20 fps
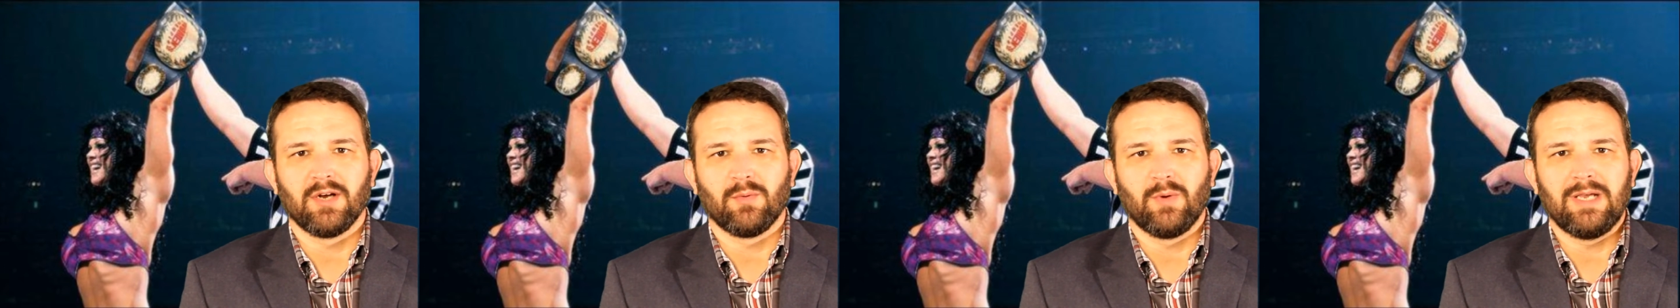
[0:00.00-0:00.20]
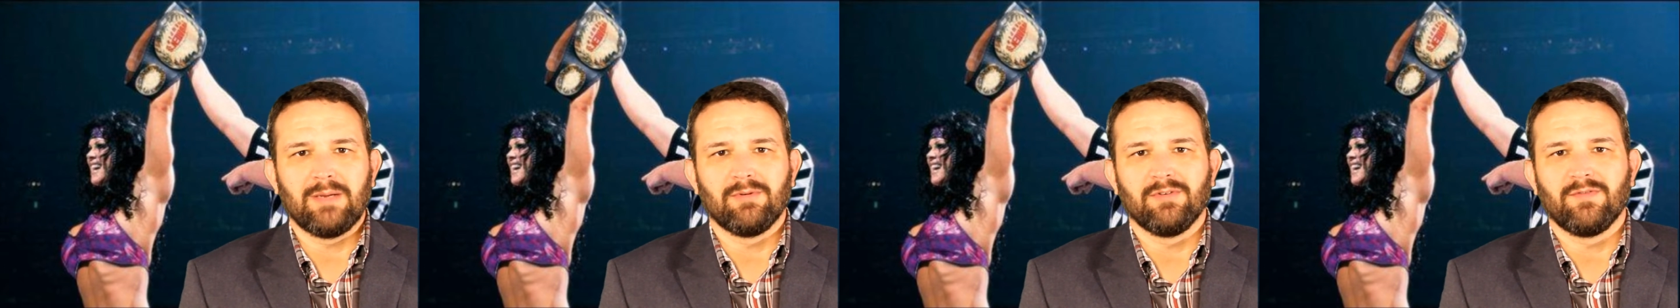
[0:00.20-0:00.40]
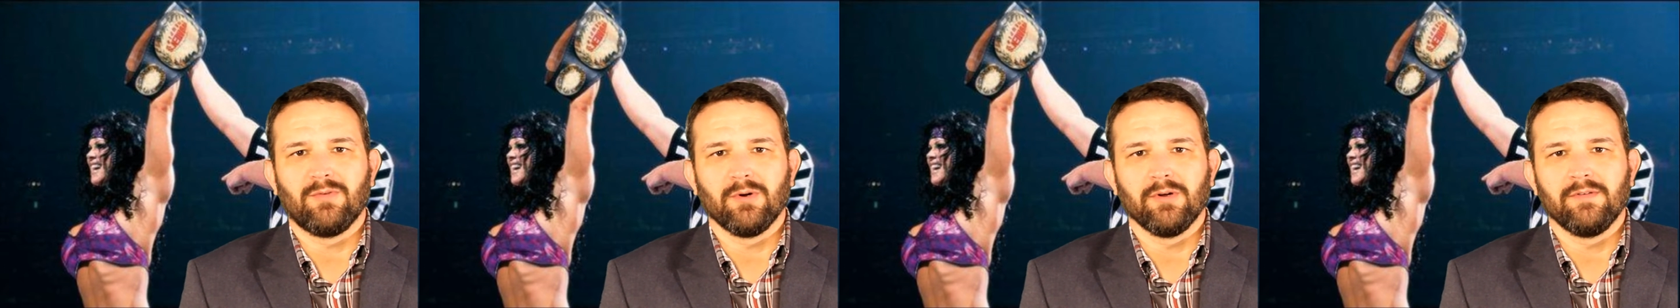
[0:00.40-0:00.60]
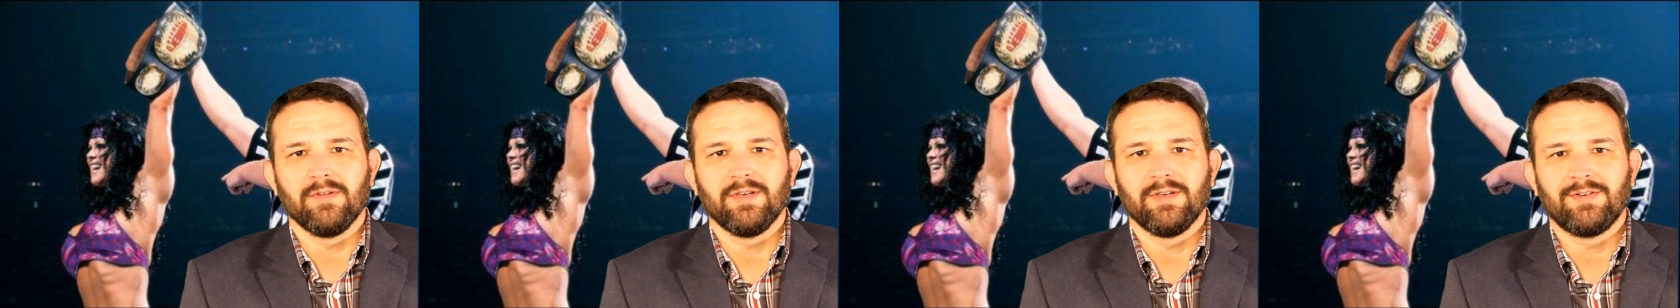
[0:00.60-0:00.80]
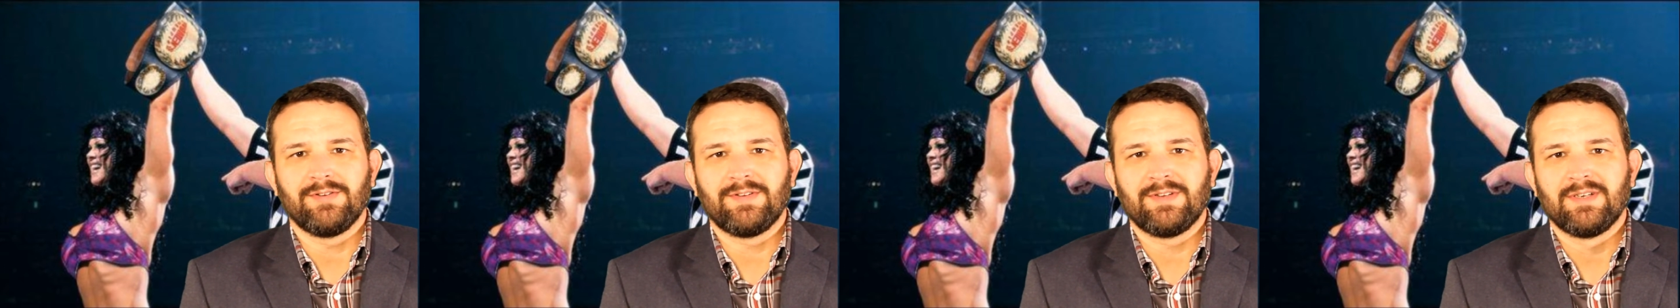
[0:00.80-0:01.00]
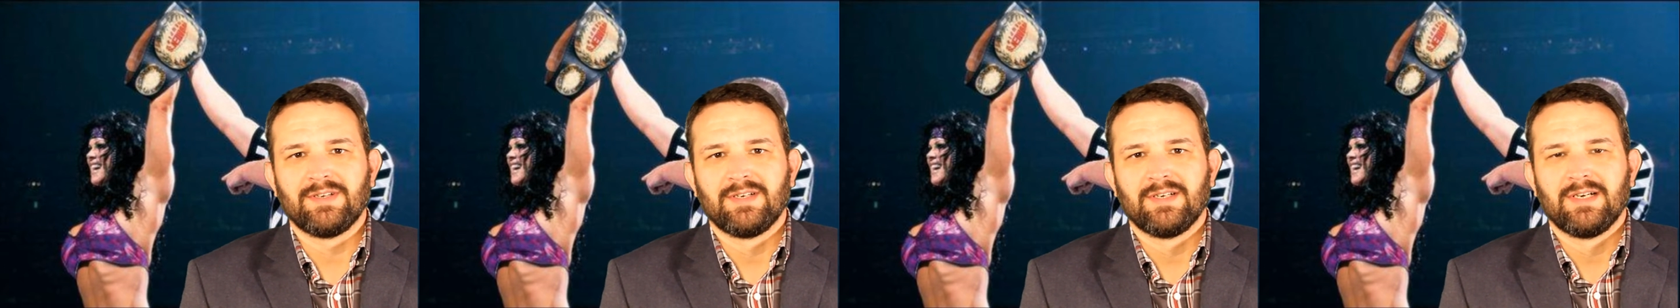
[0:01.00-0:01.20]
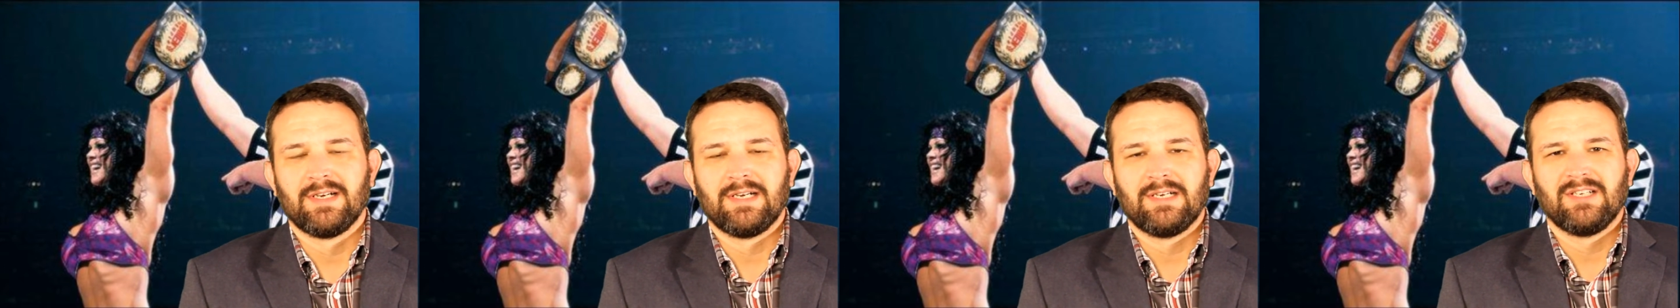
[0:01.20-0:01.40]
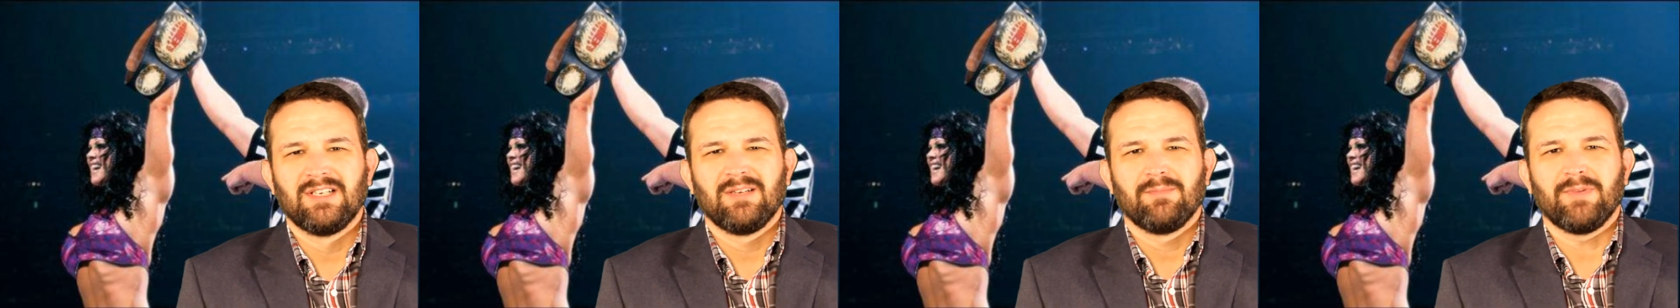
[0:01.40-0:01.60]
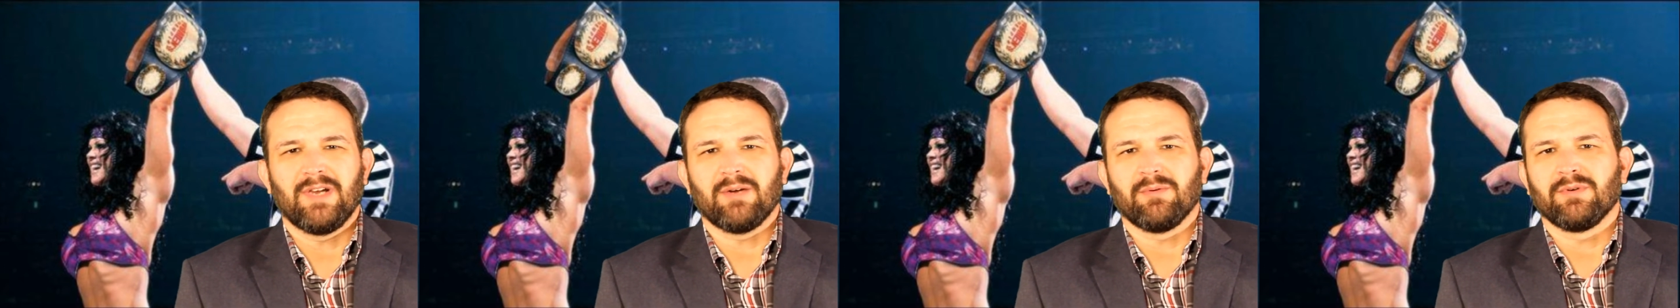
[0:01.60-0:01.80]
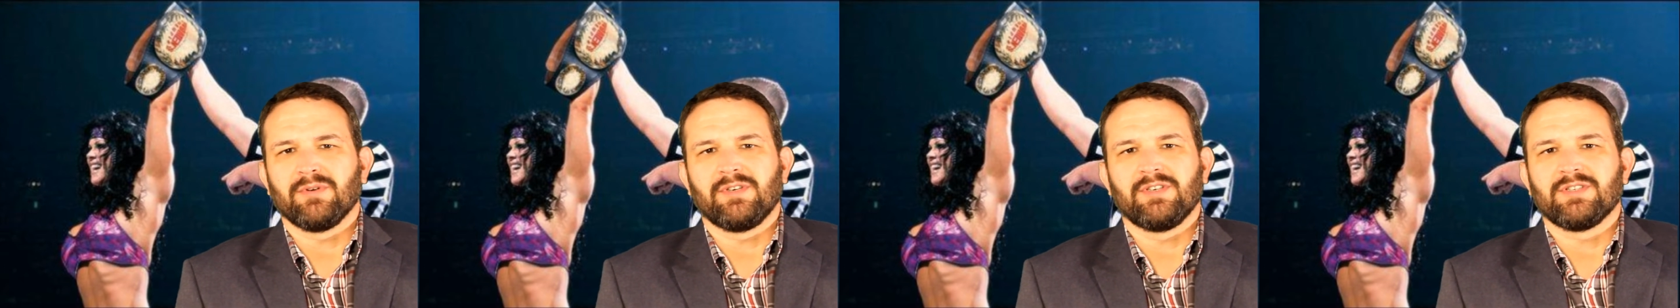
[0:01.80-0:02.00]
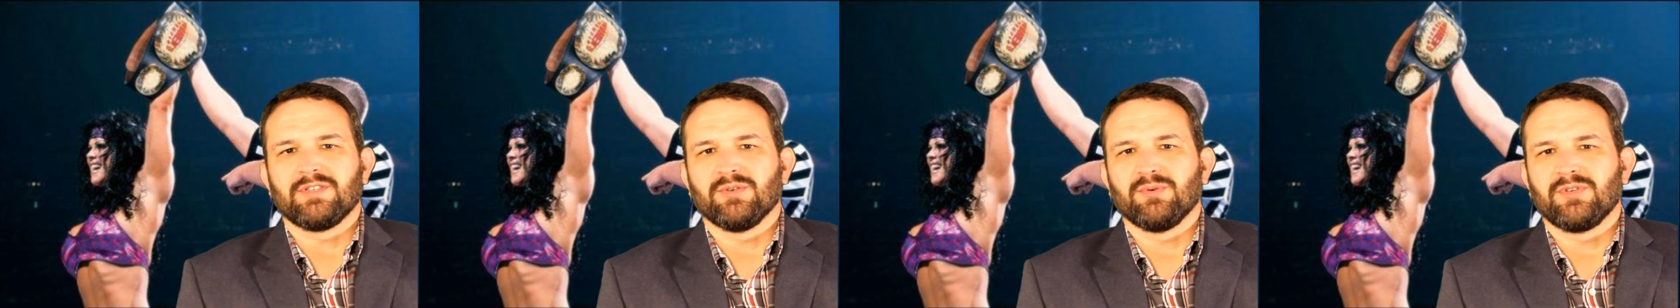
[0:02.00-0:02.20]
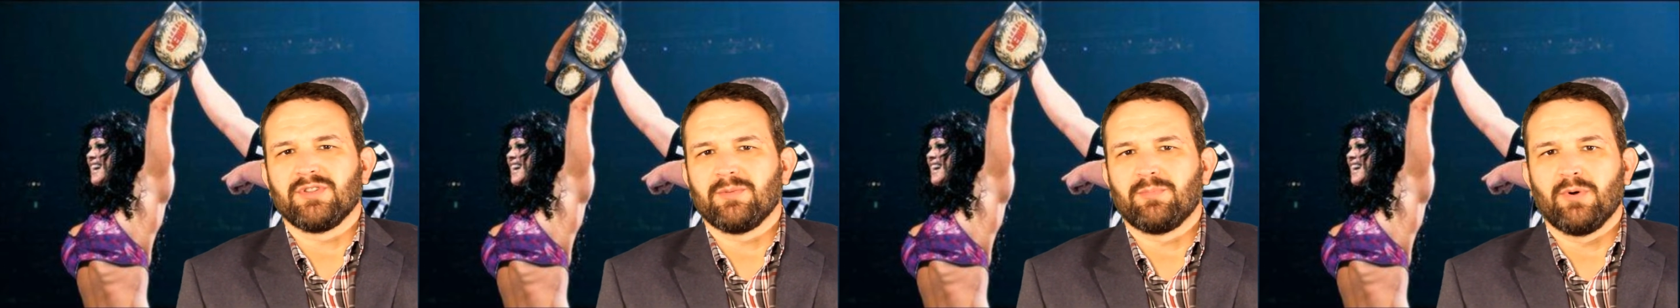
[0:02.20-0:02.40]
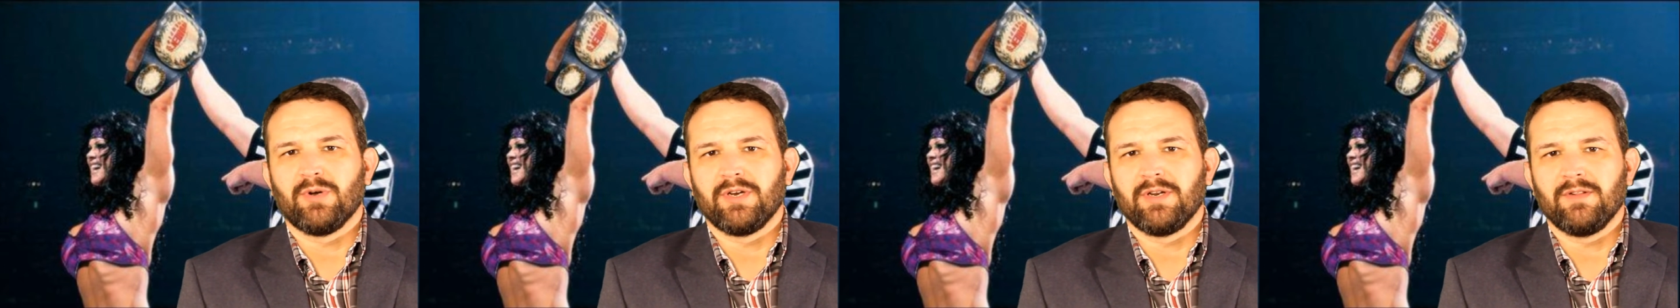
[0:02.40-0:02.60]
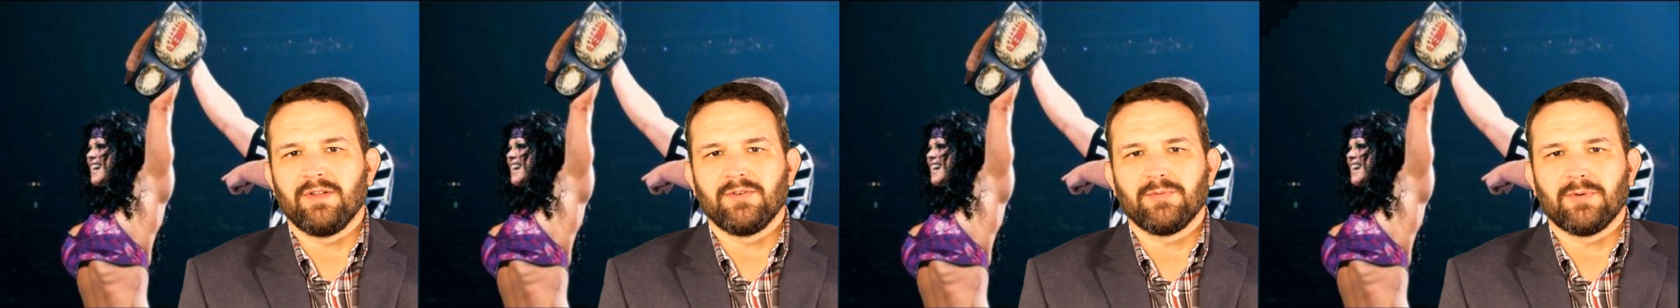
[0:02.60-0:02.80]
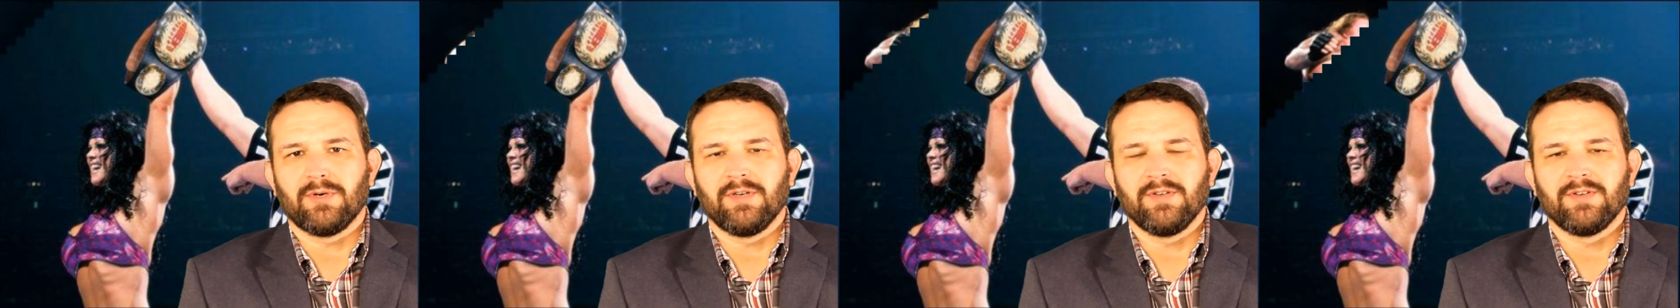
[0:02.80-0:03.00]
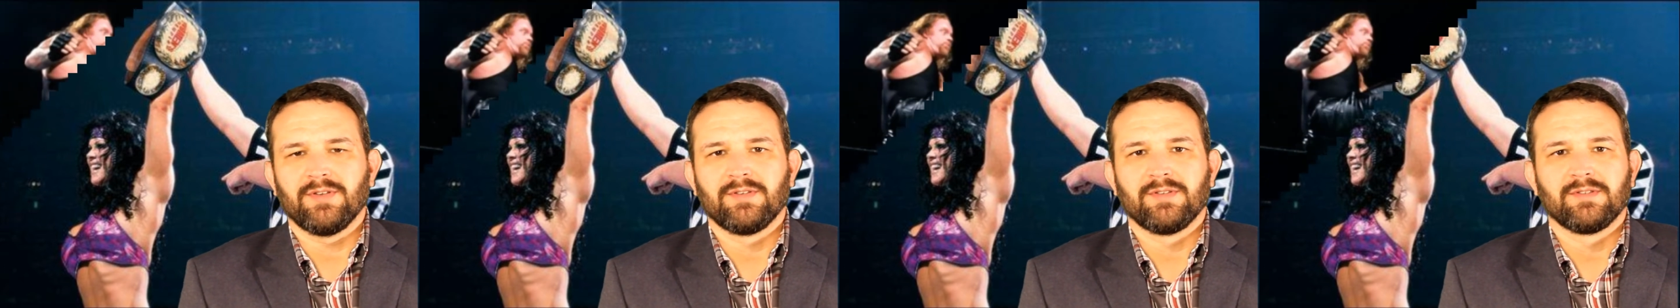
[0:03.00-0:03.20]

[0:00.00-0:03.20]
way before this. Not really sure what the point of this was.